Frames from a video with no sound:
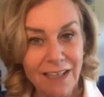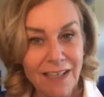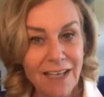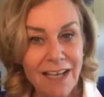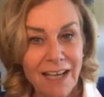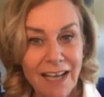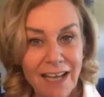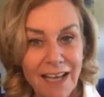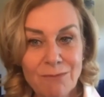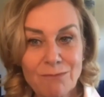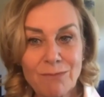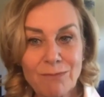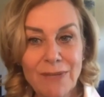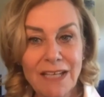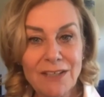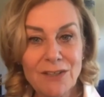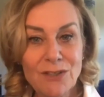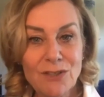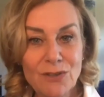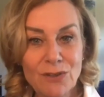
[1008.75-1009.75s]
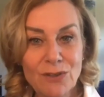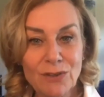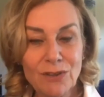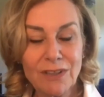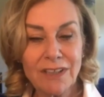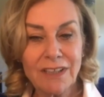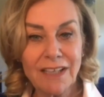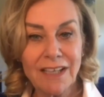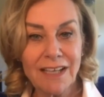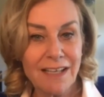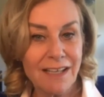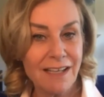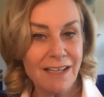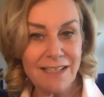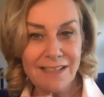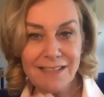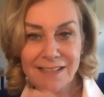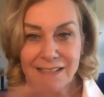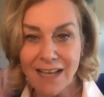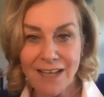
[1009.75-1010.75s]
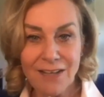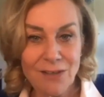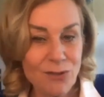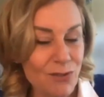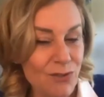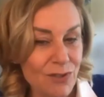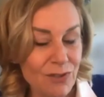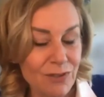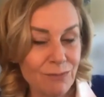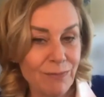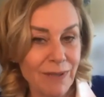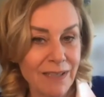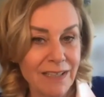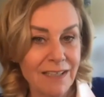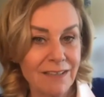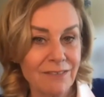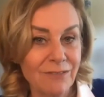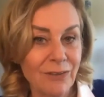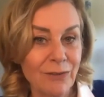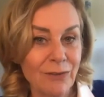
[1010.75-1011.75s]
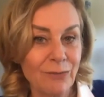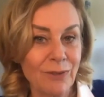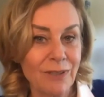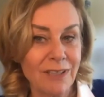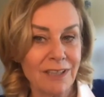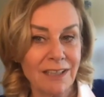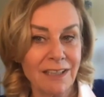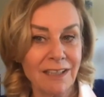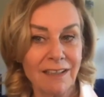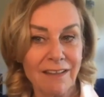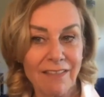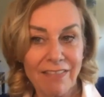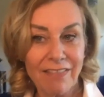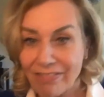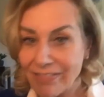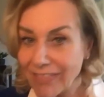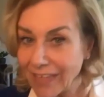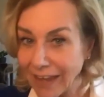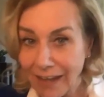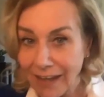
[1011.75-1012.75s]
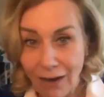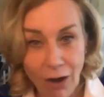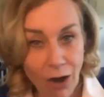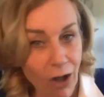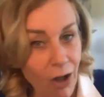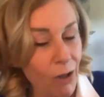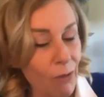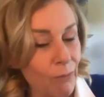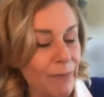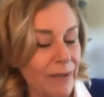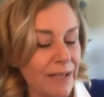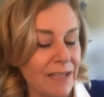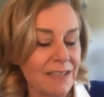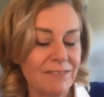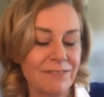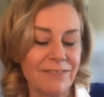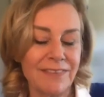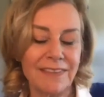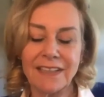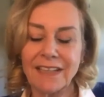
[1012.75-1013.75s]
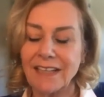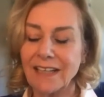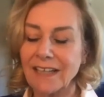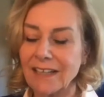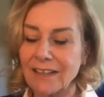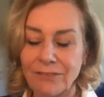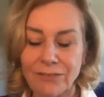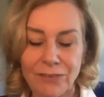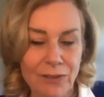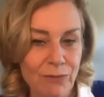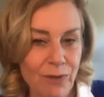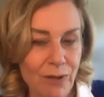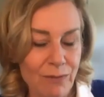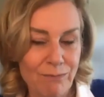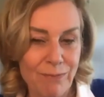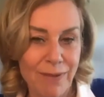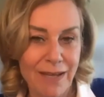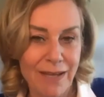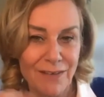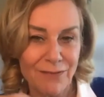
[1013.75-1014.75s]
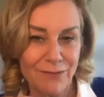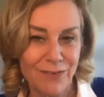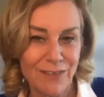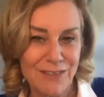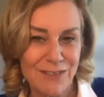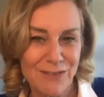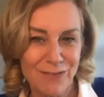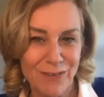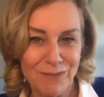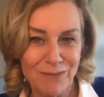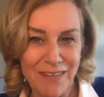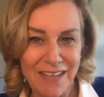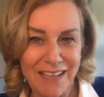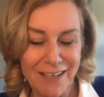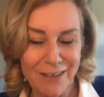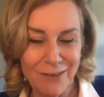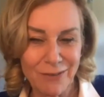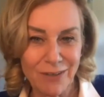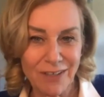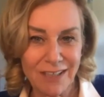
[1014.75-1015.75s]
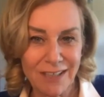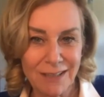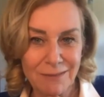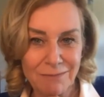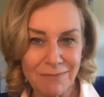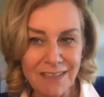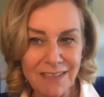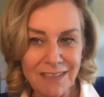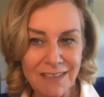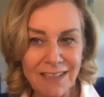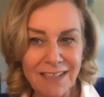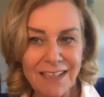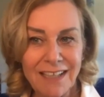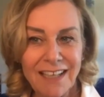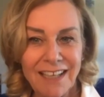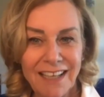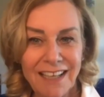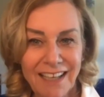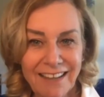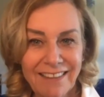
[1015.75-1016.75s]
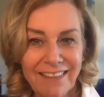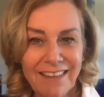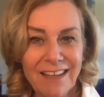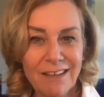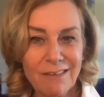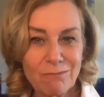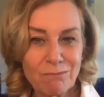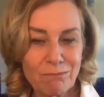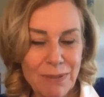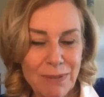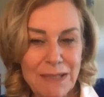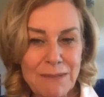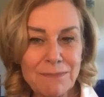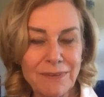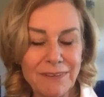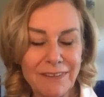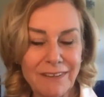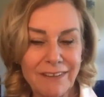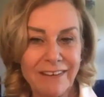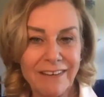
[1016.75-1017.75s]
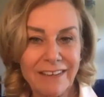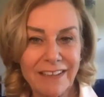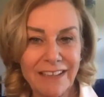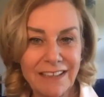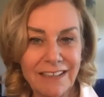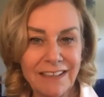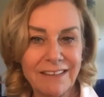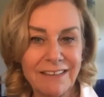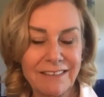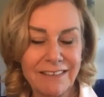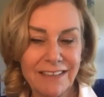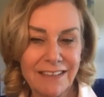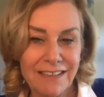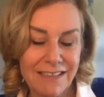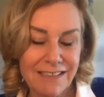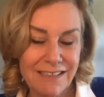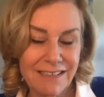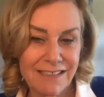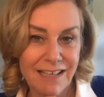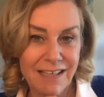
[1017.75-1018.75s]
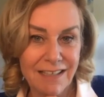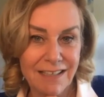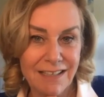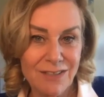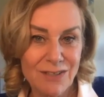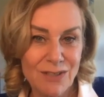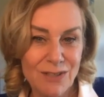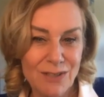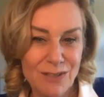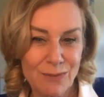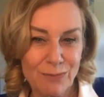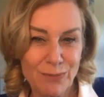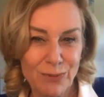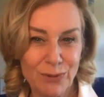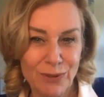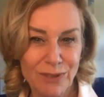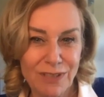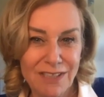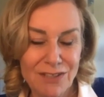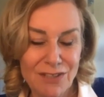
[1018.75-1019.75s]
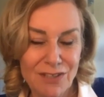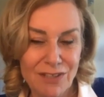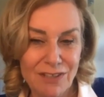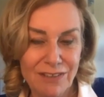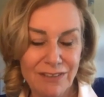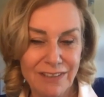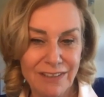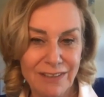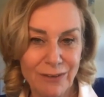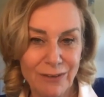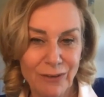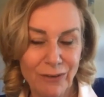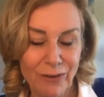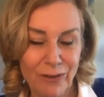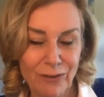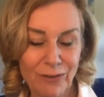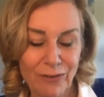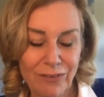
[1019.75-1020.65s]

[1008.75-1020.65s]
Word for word: and make sure it's understood by everyone they all benefit everyone benefits from the outcome mm-hmm. and then people are eager and excited to support each other in their growth